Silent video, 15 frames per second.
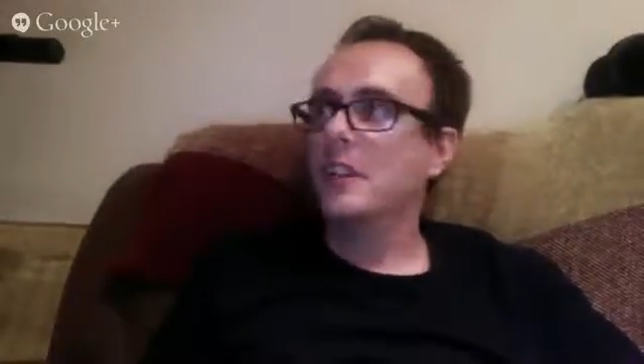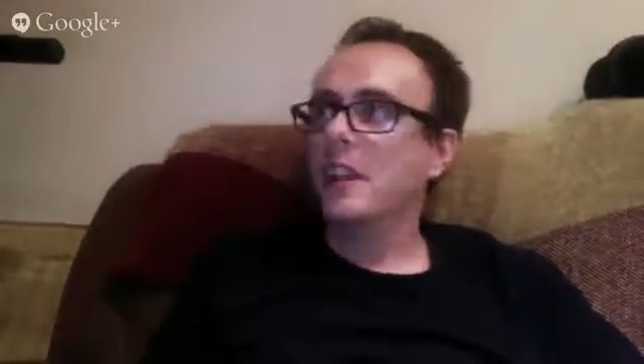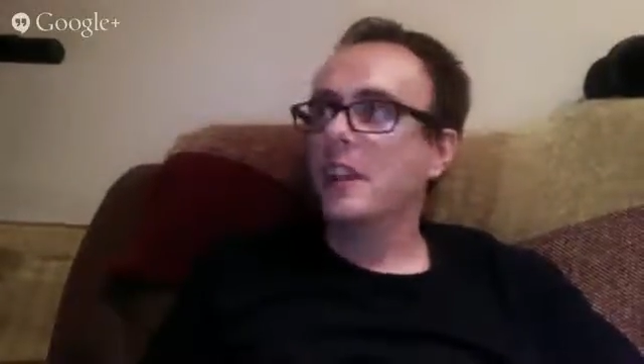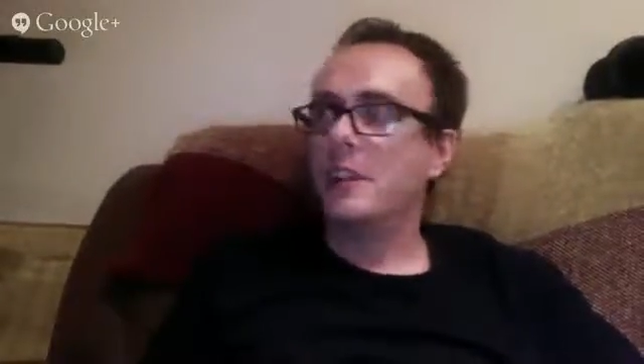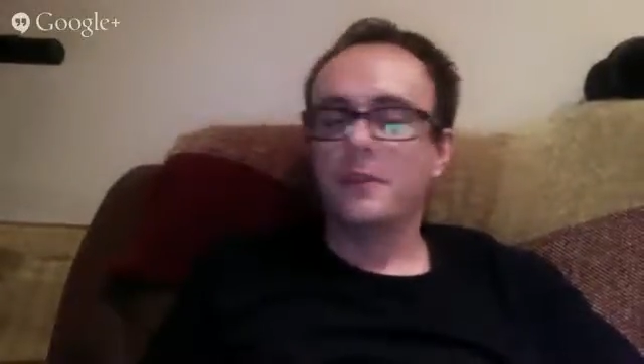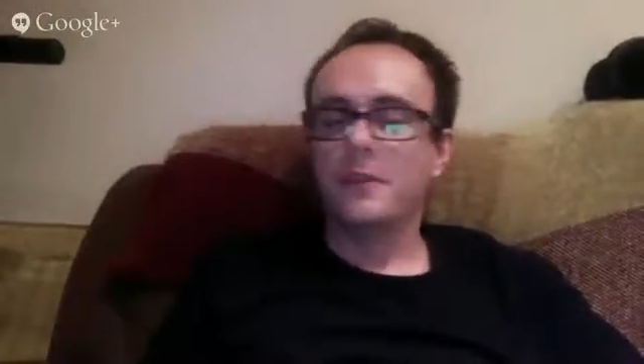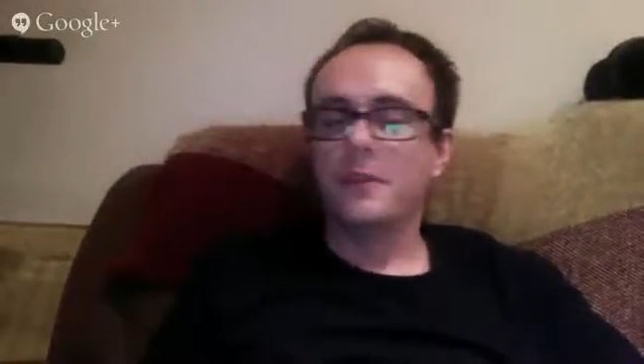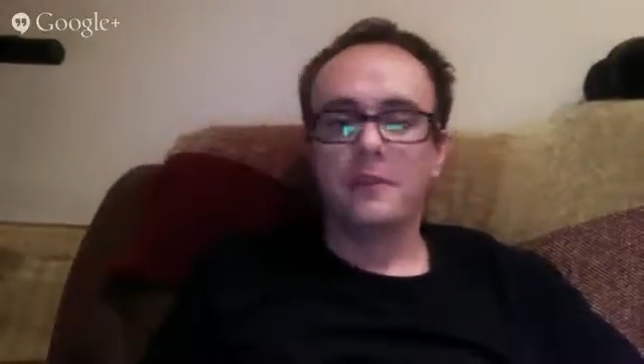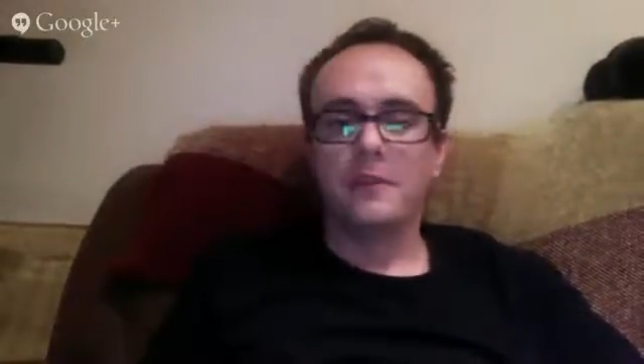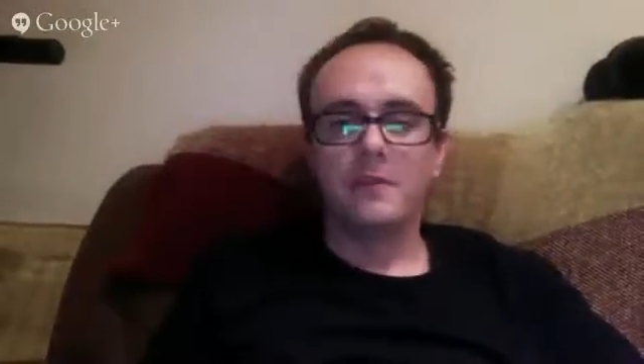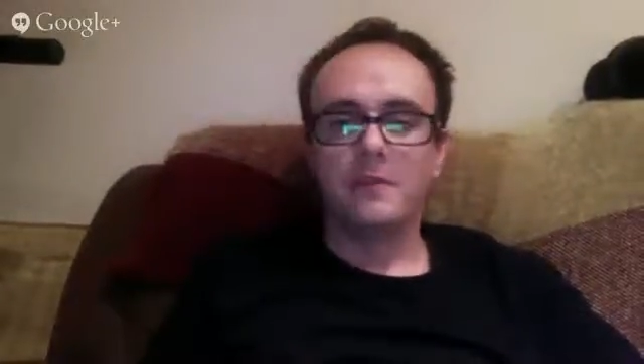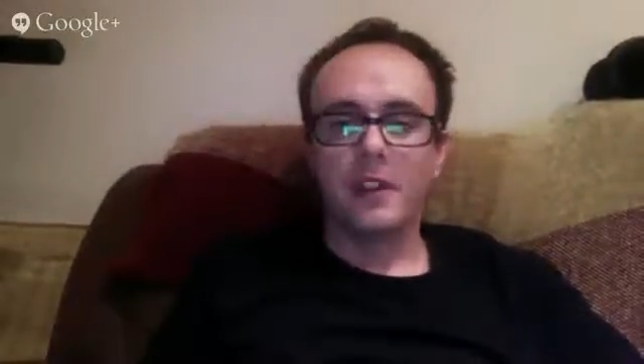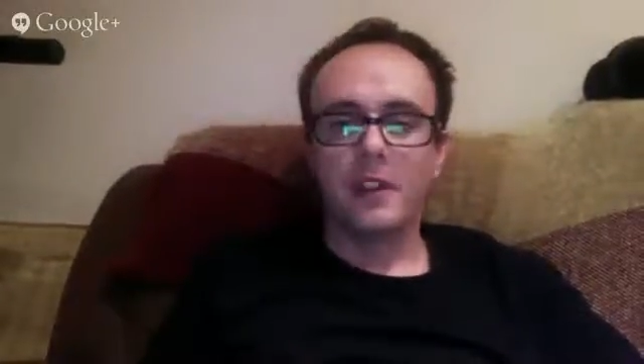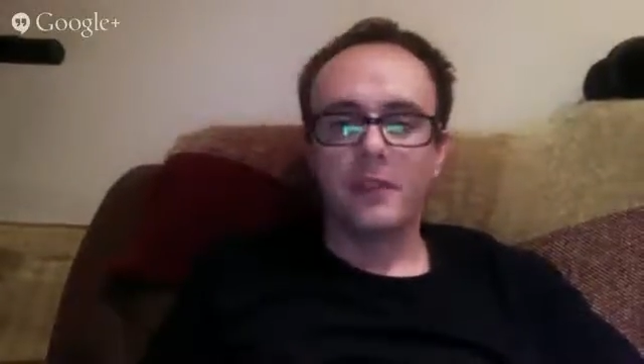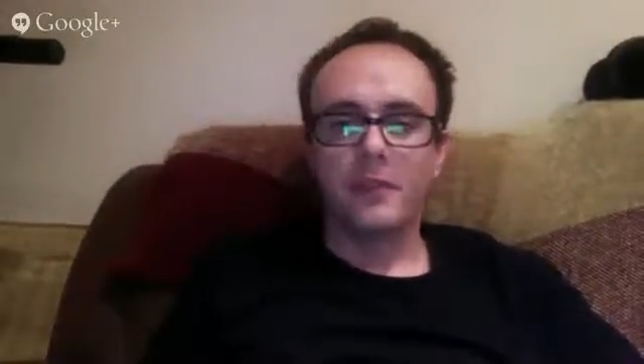out of
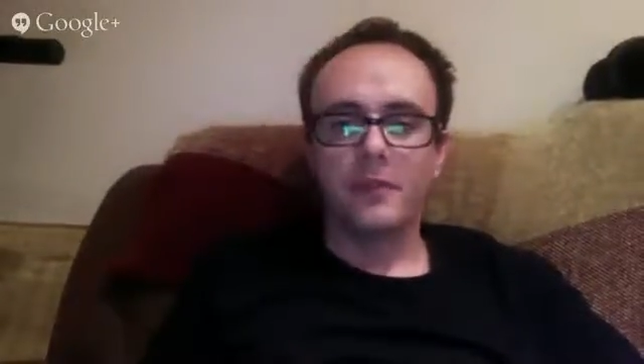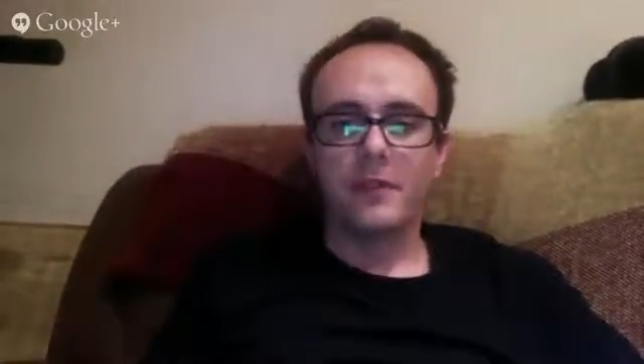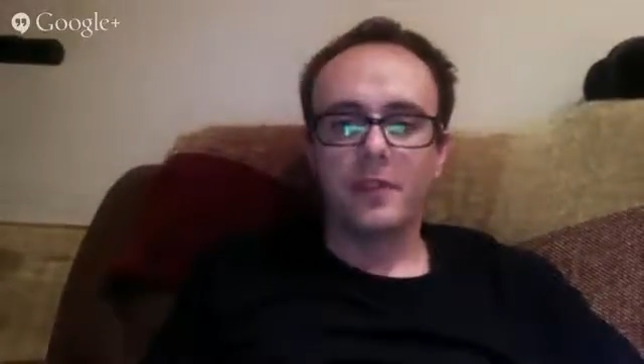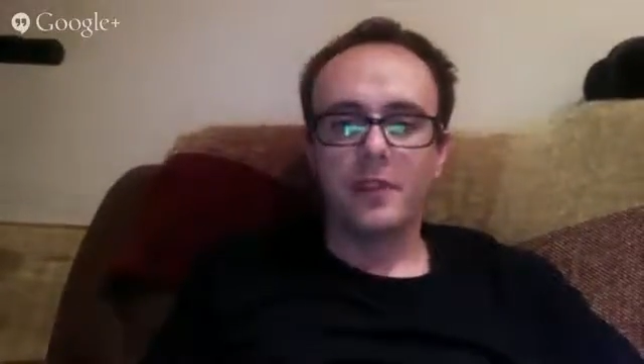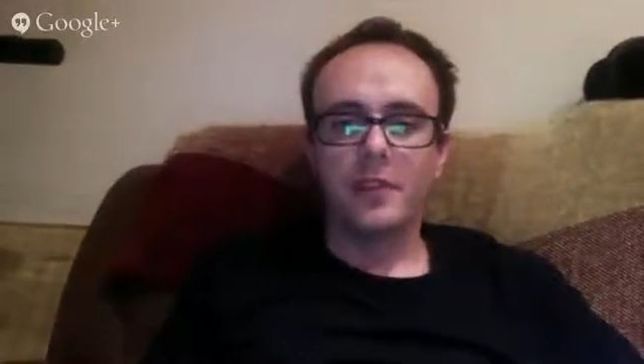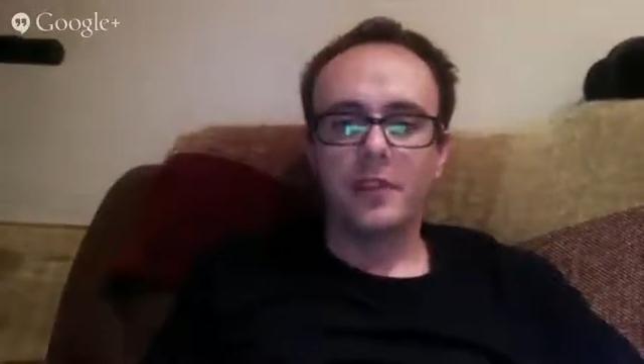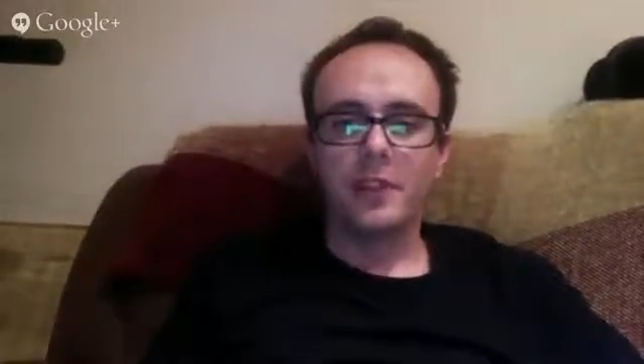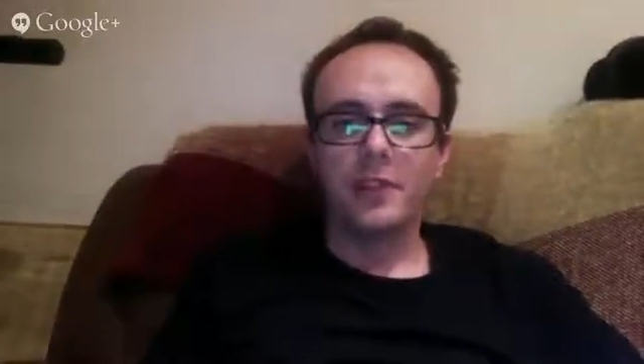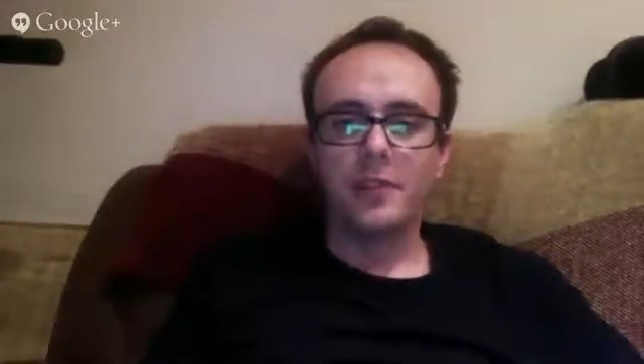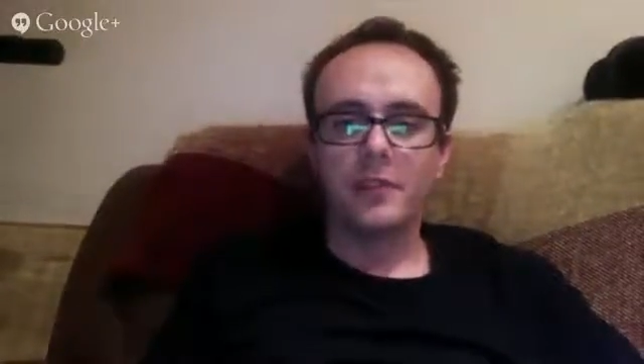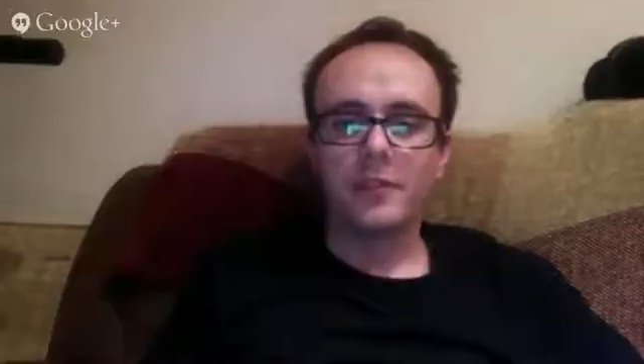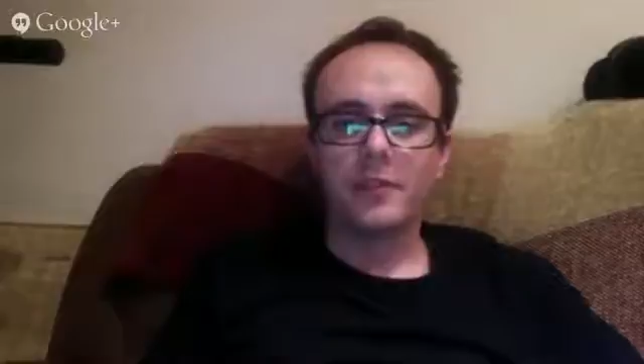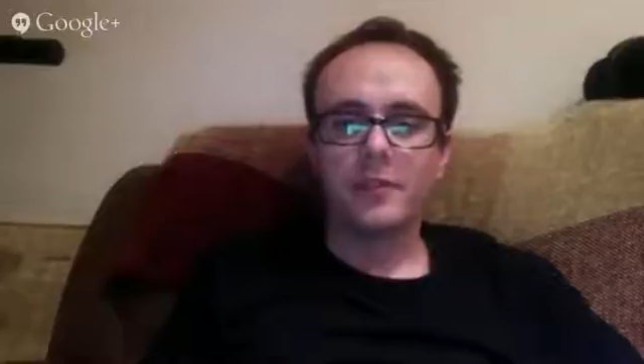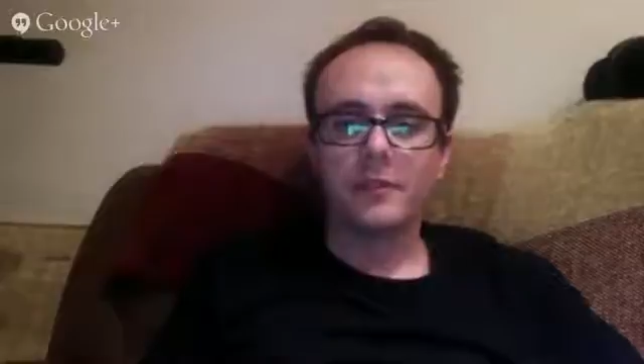all the variations.